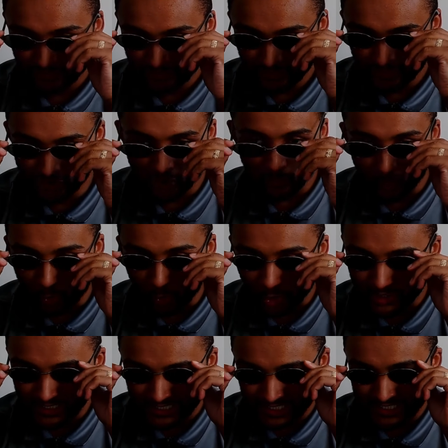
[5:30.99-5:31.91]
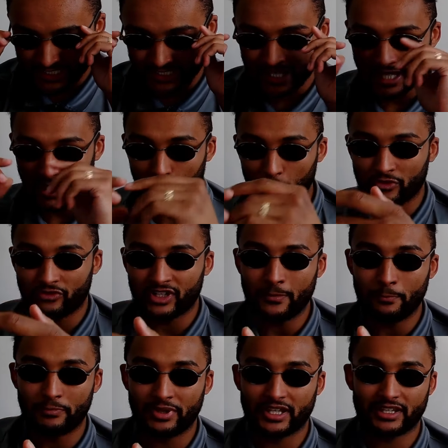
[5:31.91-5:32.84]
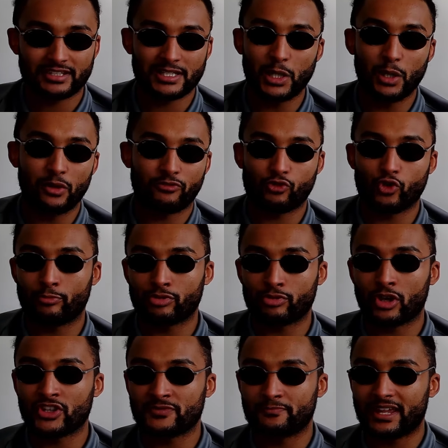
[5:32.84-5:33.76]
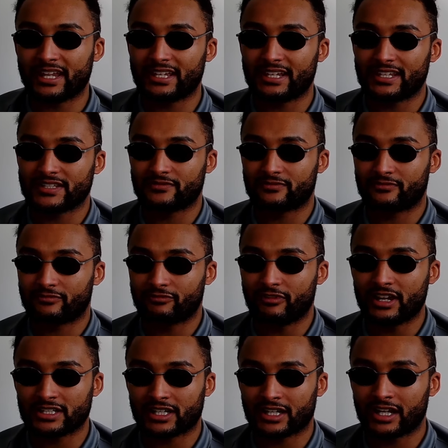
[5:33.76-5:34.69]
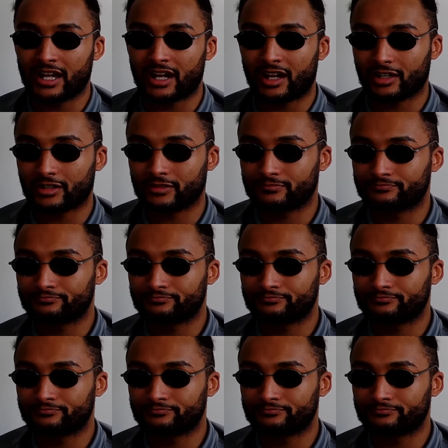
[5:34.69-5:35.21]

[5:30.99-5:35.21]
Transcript: You got Wardley in there with Olympic silver or bronze medalist Fraser Clark.